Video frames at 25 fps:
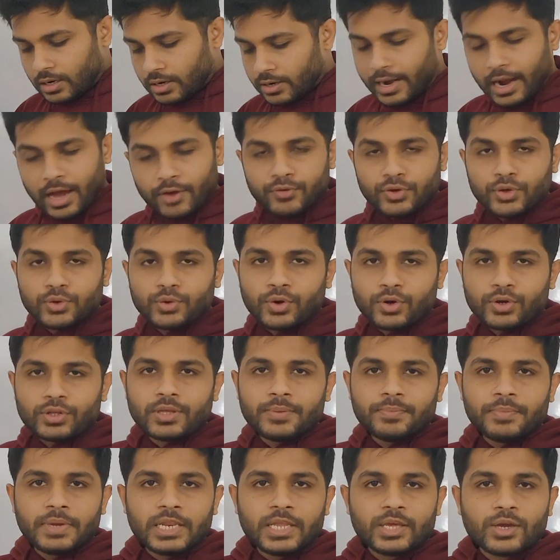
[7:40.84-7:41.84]
Now you know
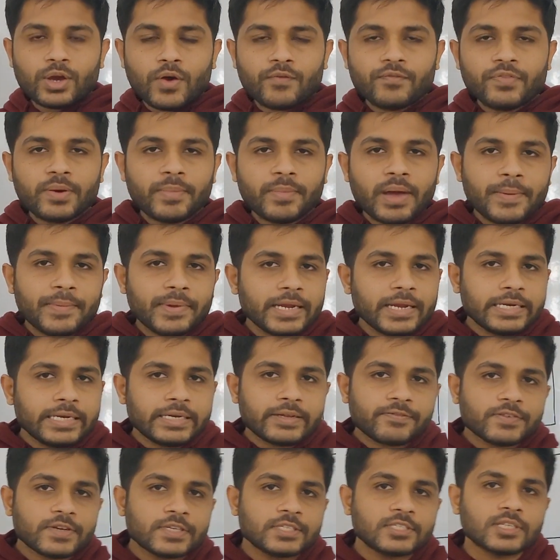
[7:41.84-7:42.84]
the meaning of the memory
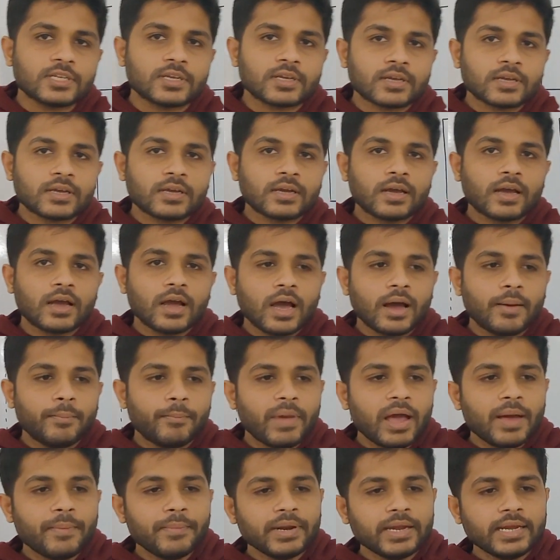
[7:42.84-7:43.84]
interfacing.
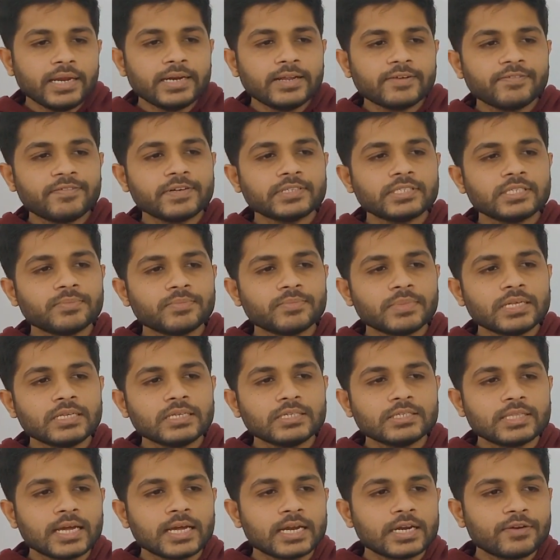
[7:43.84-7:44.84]
Memory interfacing
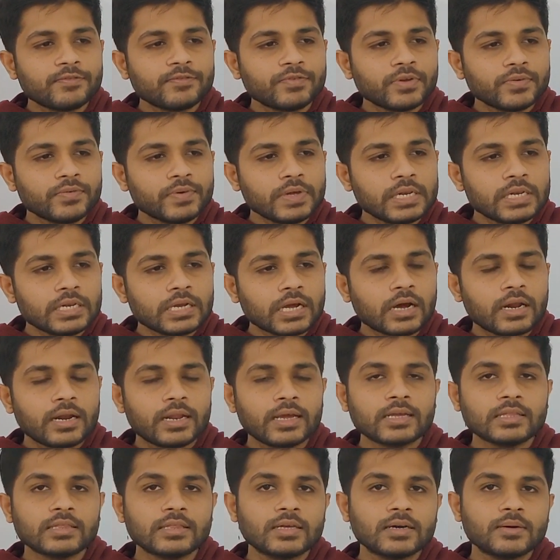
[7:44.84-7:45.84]
means that we will
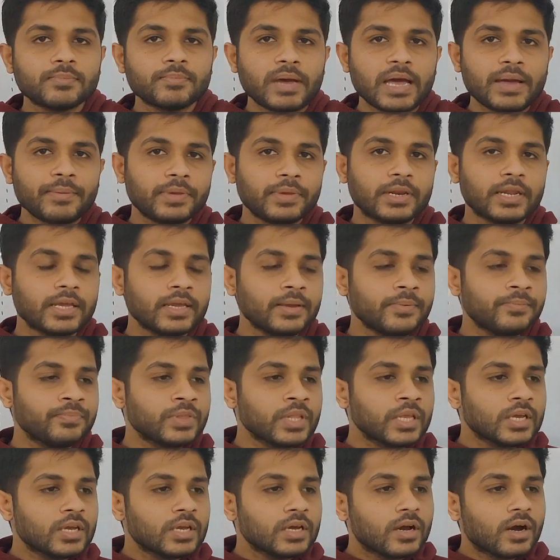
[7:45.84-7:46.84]
connect the memory
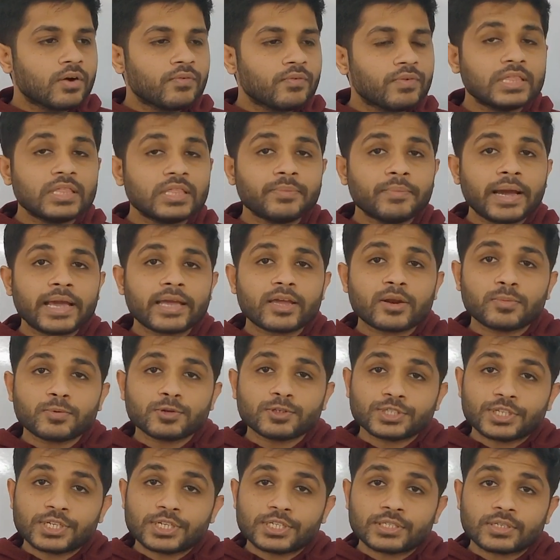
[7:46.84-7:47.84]
with the
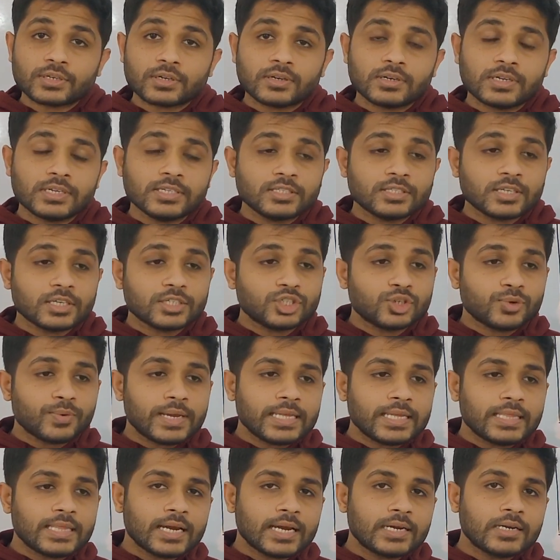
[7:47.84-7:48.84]
microprocessor in such a
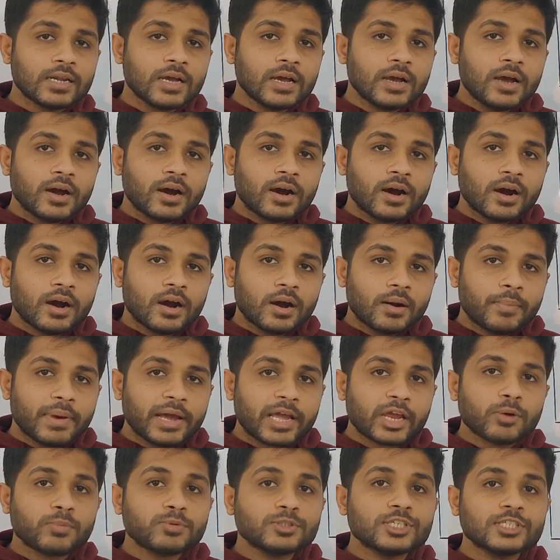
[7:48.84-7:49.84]
way that
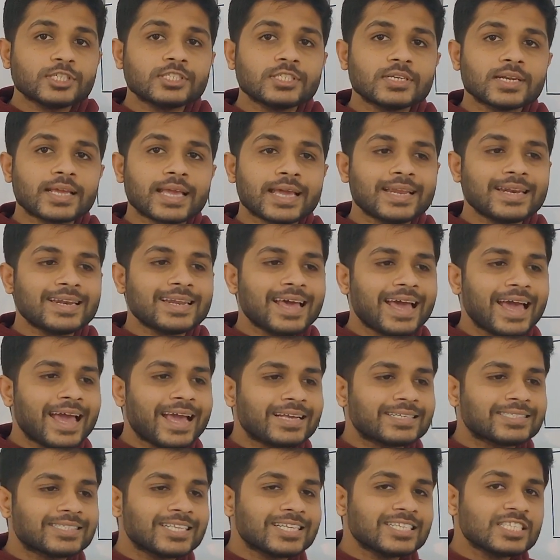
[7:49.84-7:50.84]
microprocessor can
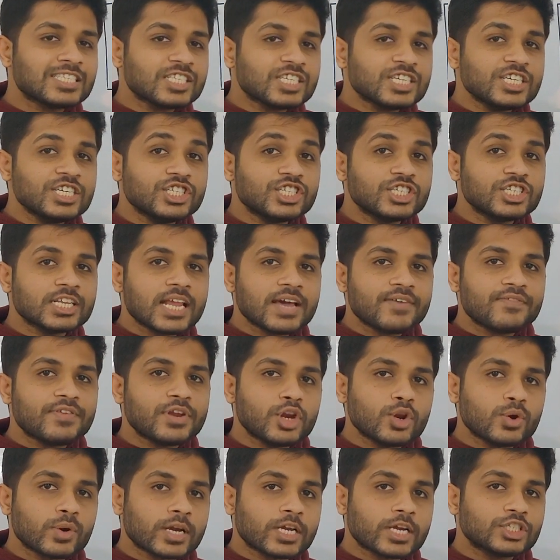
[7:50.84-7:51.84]
access each and every
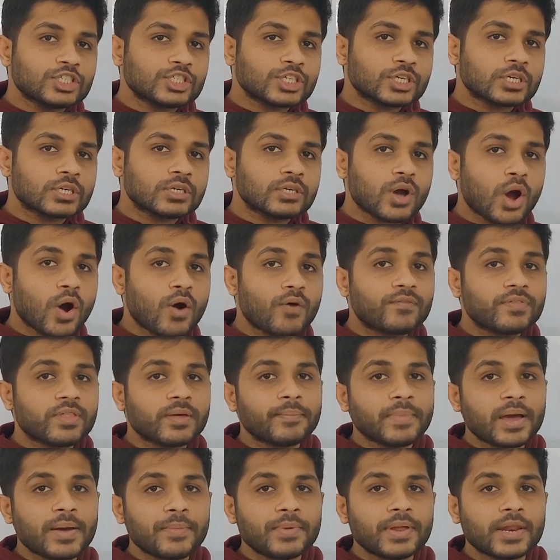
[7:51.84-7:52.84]
location of the
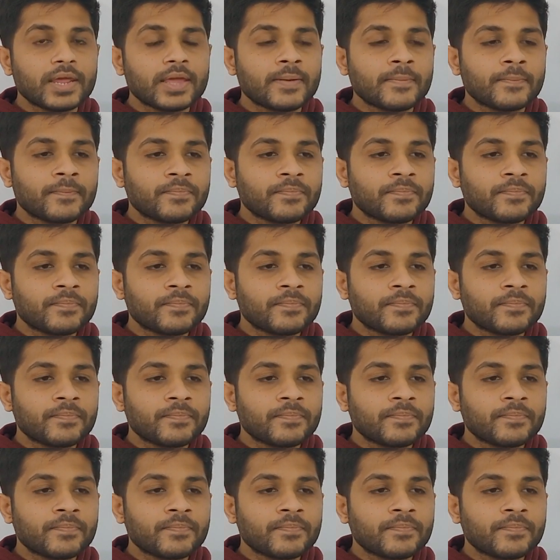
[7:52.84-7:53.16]
memory,